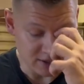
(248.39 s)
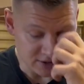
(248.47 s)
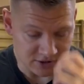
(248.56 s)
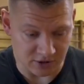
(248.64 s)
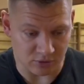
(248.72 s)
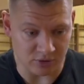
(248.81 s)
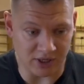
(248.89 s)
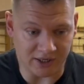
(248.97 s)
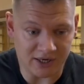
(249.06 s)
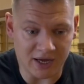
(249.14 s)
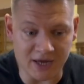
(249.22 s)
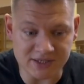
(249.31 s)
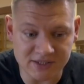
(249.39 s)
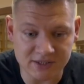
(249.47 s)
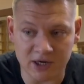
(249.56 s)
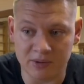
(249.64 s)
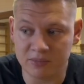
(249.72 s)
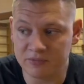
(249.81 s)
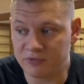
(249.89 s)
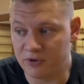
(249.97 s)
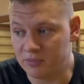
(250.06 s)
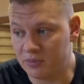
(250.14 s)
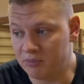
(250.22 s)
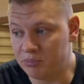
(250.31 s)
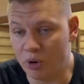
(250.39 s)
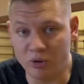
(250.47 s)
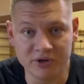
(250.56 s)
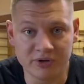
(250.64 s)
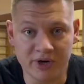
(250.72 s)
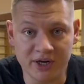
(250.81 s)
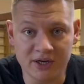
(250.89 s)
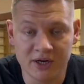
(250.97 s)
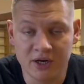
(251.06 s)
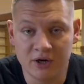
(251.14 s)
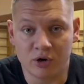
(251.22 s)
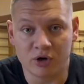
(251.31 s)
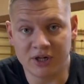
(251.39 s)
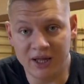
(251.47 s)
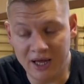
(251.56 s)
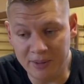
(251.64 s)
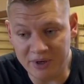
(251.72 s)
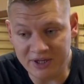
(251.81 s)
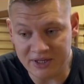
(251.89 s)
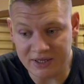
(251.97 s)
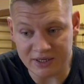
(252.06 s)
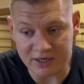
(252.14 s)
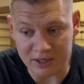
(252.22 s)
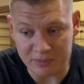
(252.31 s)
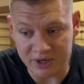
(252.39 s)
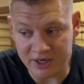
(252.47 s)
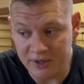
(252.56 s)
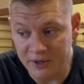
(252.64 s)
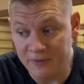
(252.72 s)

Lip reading: So a lot of guys that come from bouldering or climbing, they're gonna come in,